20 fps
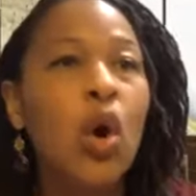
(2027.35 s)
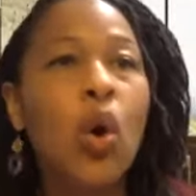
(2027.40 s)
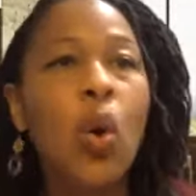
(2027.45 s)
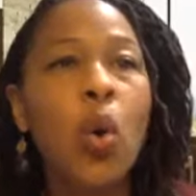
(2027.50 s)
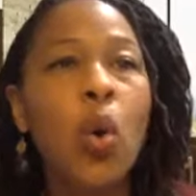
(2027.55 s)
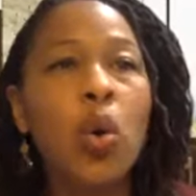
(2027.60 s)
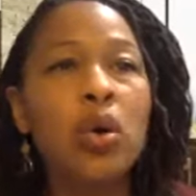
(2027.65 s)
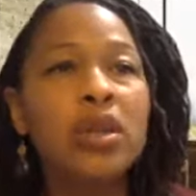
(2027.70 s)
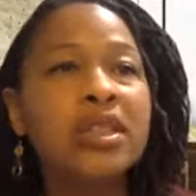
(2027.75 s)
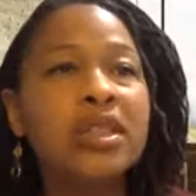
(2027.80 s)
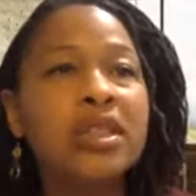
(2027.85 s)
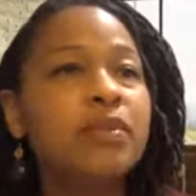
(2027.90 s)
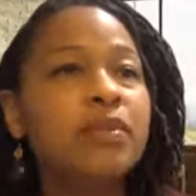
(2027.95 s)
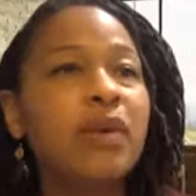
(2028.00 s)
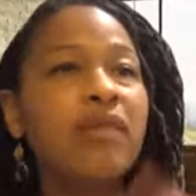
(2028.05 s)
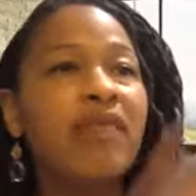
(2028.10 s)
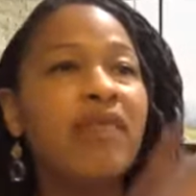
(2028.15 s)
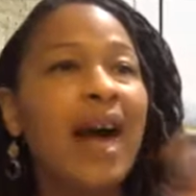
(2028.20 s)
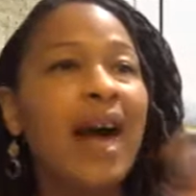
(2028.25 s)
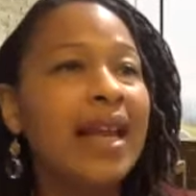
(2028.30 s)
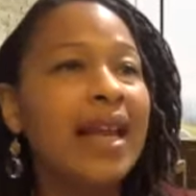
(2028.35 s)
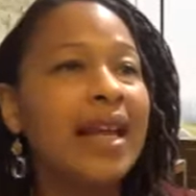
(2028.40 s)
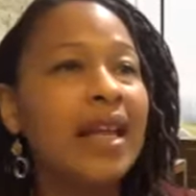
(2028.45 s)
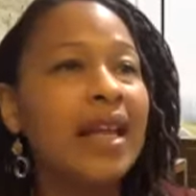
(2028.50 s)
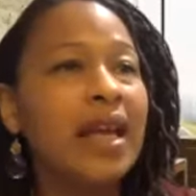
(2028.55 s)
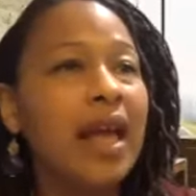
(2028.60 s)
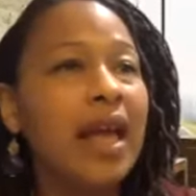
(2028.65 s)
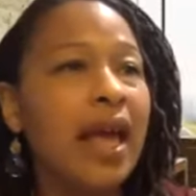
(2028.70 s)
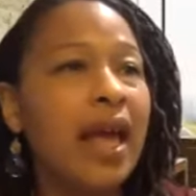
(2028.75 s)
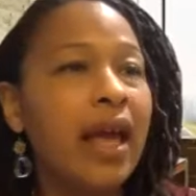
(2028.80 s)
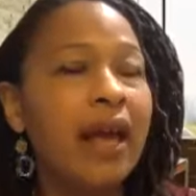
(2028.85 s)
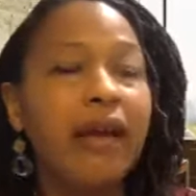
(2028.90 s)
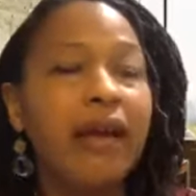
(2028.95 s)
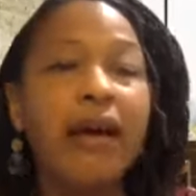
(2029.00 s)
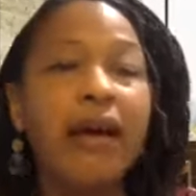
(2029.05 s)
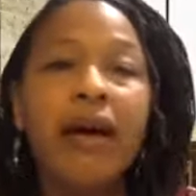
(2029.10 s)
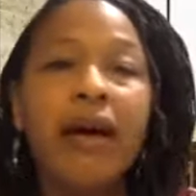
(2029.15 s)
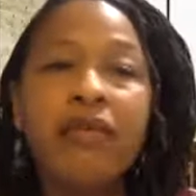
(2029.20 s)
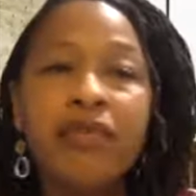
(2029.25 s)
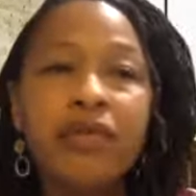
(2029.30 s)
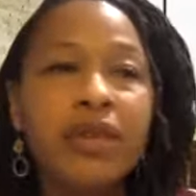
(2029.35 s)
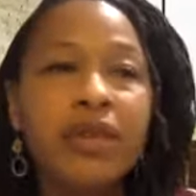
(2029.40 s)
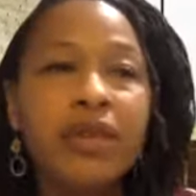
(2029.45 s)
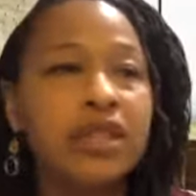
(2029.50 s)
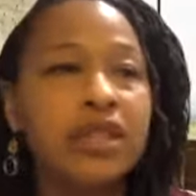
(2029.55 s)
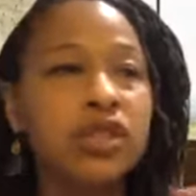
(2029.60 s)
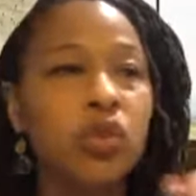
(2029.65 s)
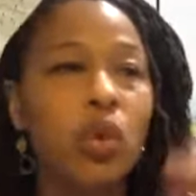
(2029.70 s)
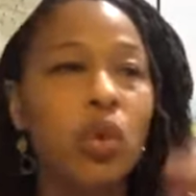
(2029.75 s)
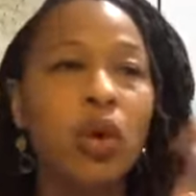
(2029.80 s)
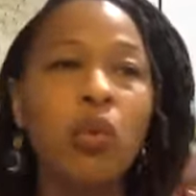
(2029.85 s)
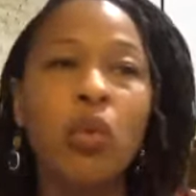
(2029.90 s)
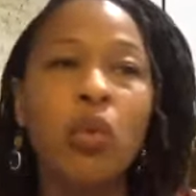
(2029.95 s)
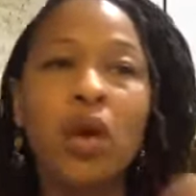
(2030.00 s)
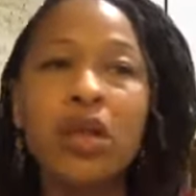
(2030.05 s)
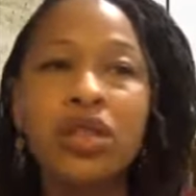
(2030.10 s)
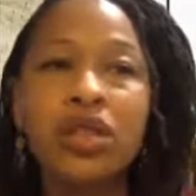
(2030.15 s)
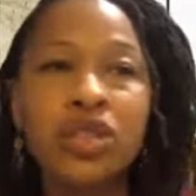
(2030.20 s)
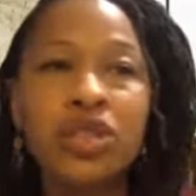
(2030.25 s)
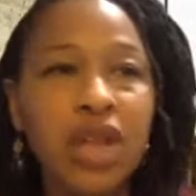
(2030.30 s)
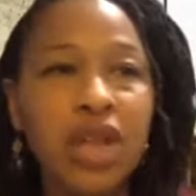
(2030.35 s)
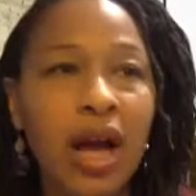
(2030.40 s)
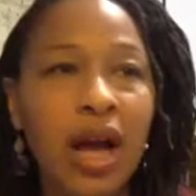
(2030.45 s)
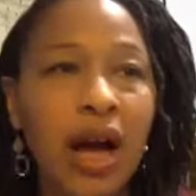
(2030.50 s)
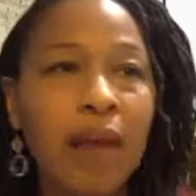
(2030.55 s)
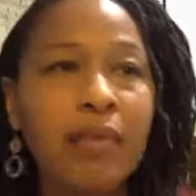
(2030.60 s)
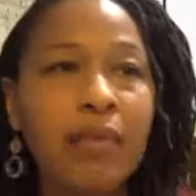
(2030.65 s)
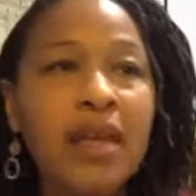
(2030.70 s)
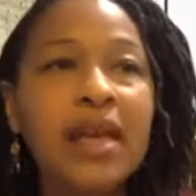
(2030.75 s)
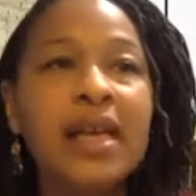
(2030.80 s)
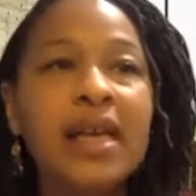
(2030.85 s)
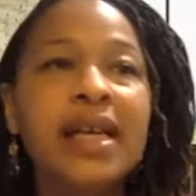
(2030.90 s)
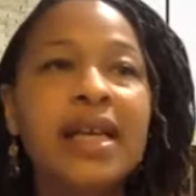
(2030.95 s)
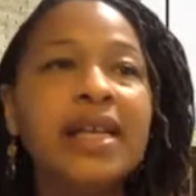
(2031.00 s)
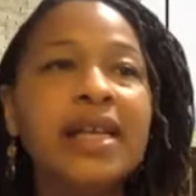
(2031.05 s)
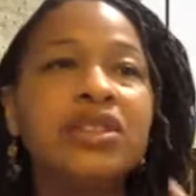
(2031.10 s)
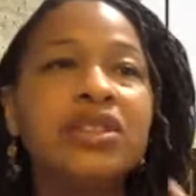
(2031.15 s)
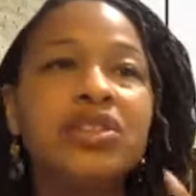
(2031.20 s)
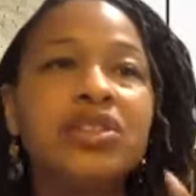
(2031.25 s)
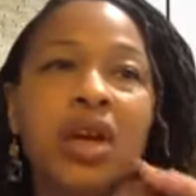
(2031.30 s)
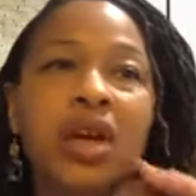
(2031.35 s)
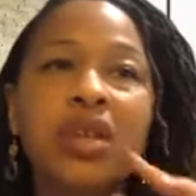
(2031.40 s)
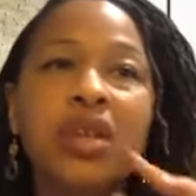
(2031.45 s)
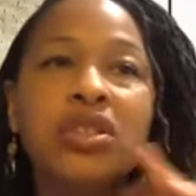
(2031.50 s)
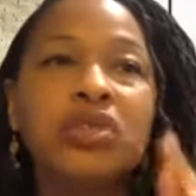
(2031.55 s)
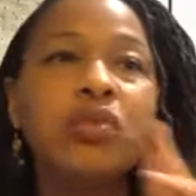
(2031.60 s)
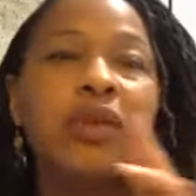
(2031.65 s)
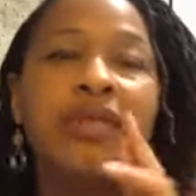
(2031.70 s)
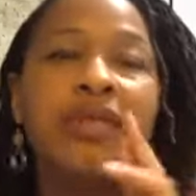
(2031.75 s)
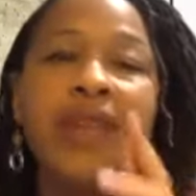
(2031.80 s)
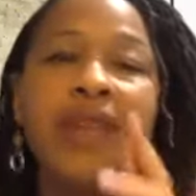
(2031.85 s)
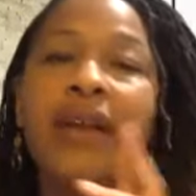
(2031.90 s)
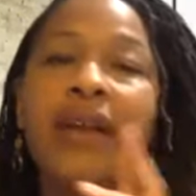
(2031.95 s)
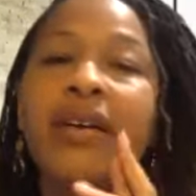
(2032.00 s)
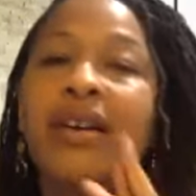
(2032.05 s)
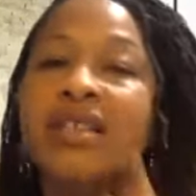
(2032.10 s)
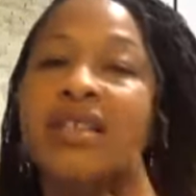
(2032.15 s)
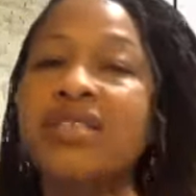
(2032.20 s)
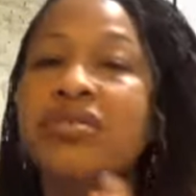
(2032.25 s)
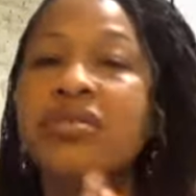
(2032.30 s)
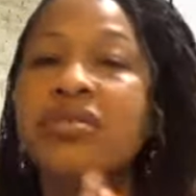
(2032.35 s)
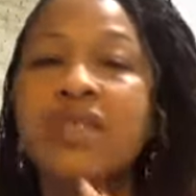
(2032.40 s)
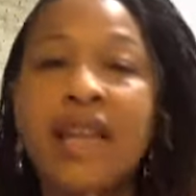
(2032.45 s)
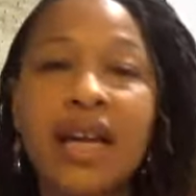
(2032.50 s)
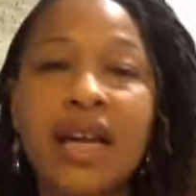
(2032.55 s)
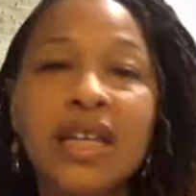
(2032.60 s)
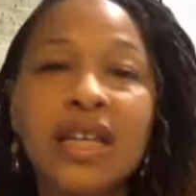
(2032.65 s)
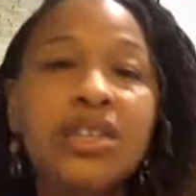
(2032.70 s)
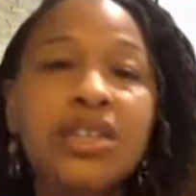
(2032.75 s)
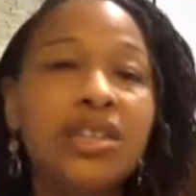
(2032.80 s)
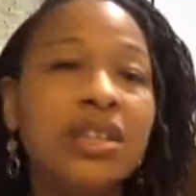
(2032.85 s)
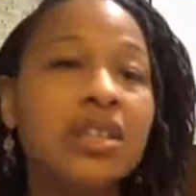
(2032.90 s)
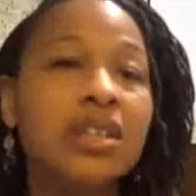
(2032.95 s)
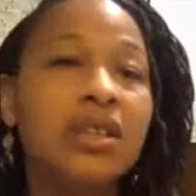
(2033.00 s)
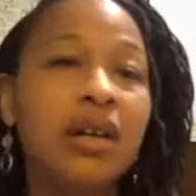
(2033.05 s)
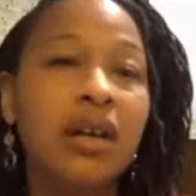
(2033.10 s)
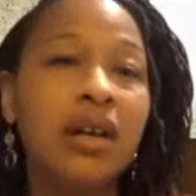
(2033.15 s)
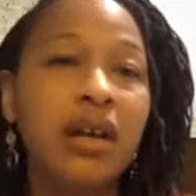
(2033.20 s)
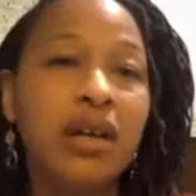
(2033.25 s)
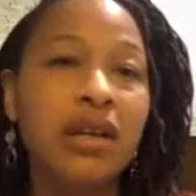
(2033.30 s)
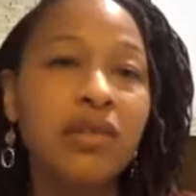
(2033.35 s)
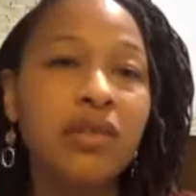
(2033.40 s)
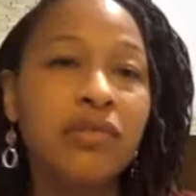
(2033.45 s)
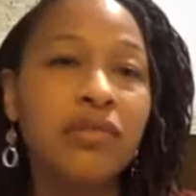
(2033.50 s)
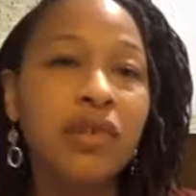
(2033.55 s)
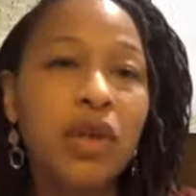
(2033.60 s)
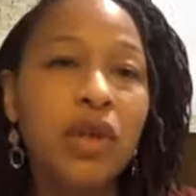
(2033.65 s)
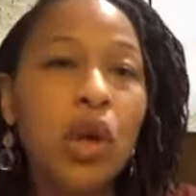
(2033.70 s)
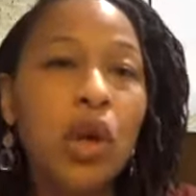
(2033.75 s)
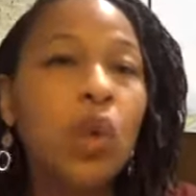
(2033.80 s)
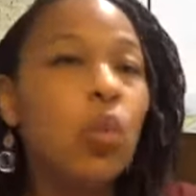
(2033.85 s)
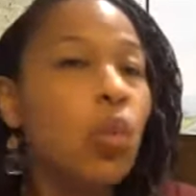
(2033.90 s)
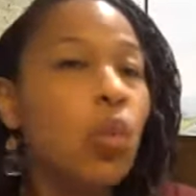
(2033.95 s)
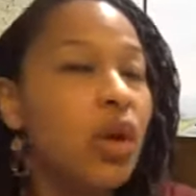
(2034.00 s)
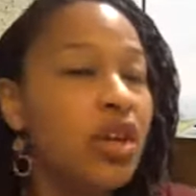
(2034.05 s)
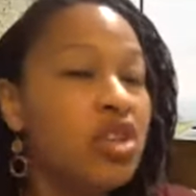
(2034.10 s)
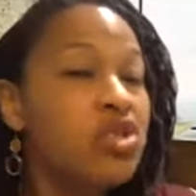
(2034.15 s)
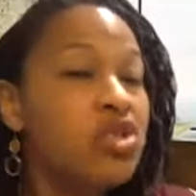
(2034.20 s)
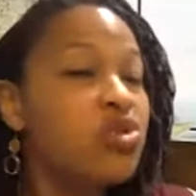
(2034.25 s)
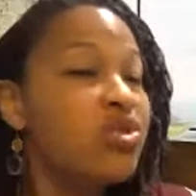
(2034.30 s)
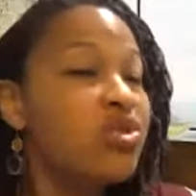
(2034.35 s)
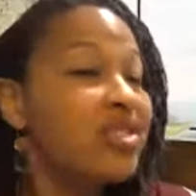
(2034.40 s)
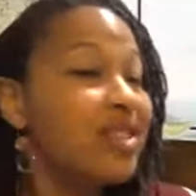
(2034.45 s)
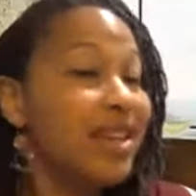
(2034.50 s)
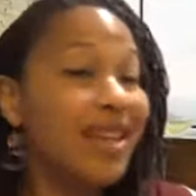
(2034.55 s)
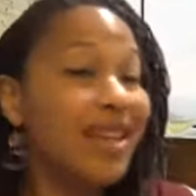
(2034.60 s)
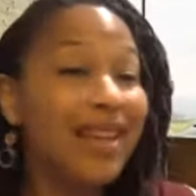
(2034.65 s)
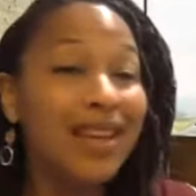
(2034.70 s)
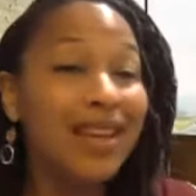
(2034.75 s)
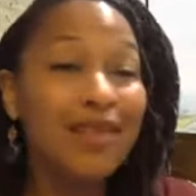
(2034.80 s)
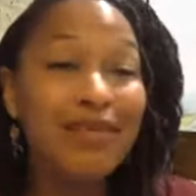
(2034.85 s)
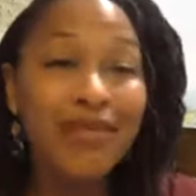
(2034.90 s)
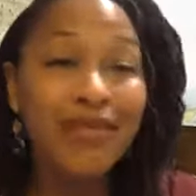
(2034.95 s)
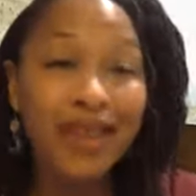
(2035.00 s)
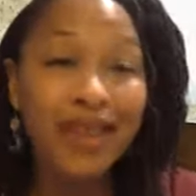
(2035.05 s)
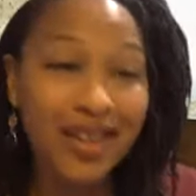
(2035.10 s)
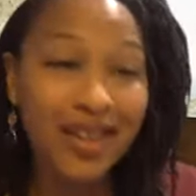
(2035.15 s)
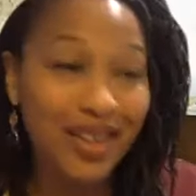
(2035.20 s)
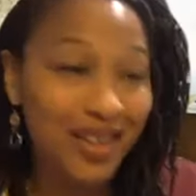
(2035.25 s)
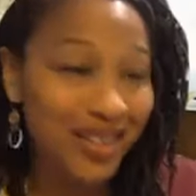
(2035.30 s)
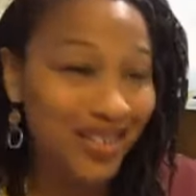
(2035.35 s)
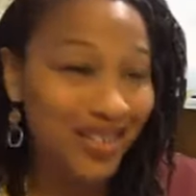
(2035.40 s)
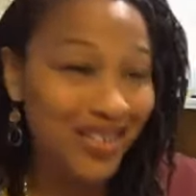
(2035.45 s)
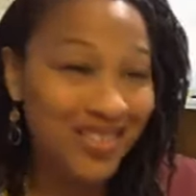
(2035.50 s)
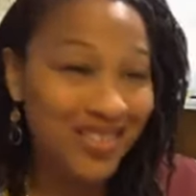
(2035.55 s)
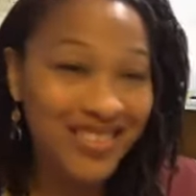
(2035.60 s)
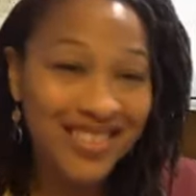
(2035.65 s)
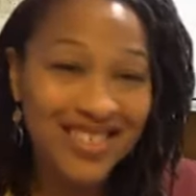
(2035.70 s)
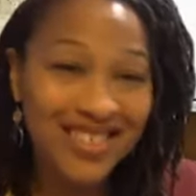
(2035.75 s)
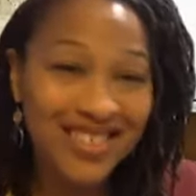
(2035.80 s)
or it's providing a conference or a workshop, it starts with that consultation of what are you seeing in front of you?